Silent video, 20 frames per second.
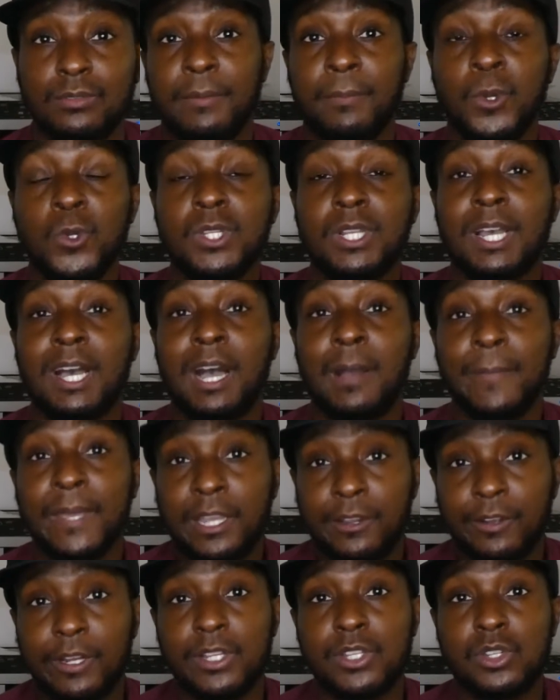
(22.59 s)
The most
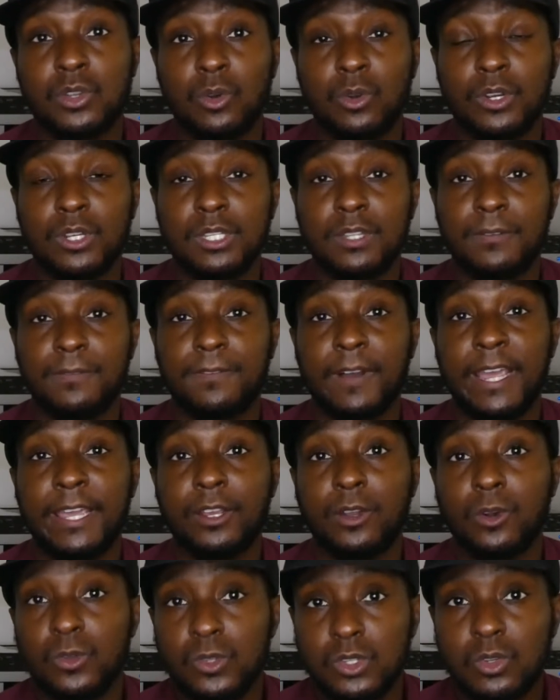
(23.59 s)
common credit score is the
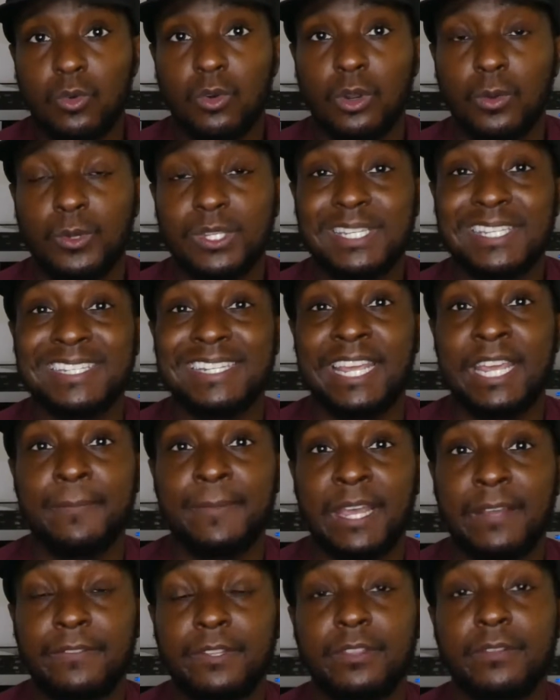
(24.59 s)
FICO score, which is
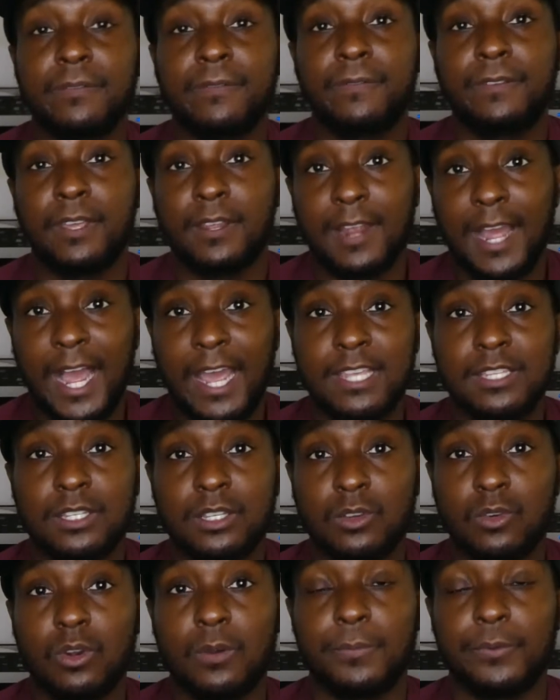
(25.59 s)
named after the Fair
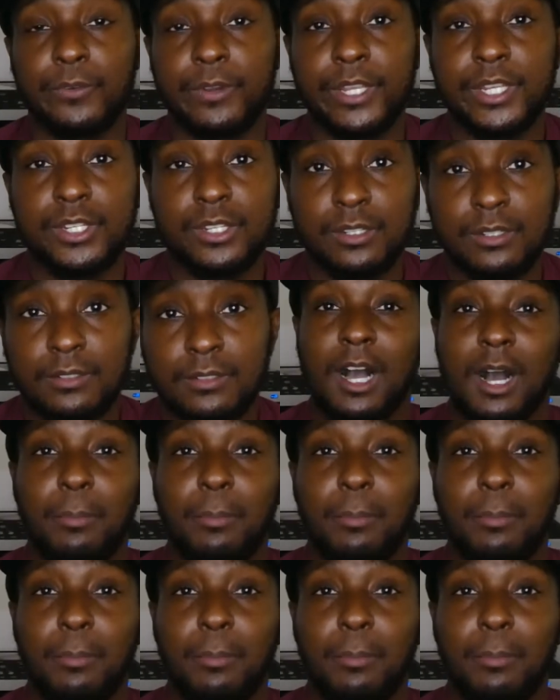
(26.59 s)
Isaac Corporation.